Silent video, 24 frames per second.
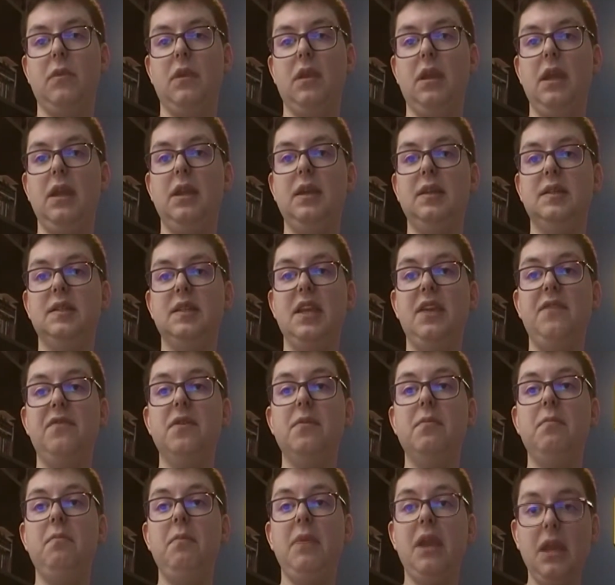and is
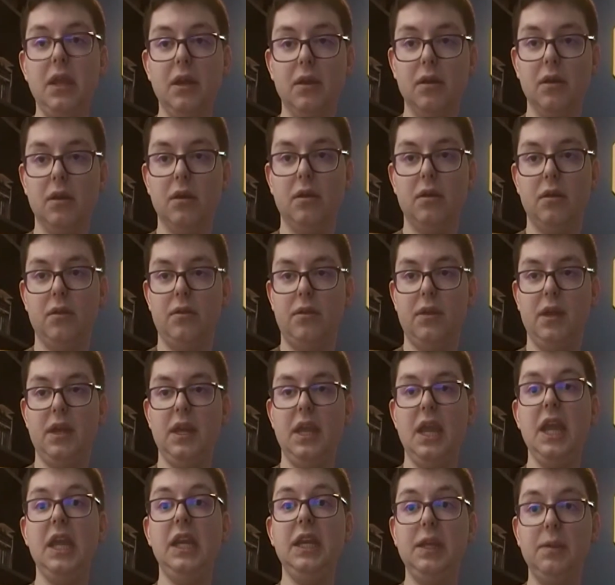even meaner than
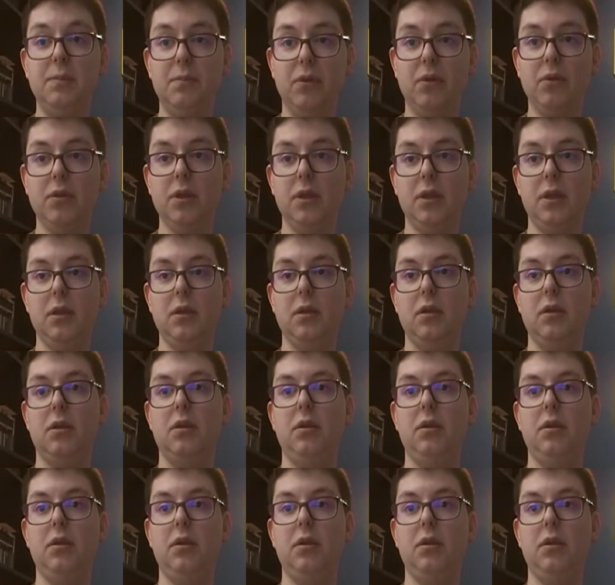any bully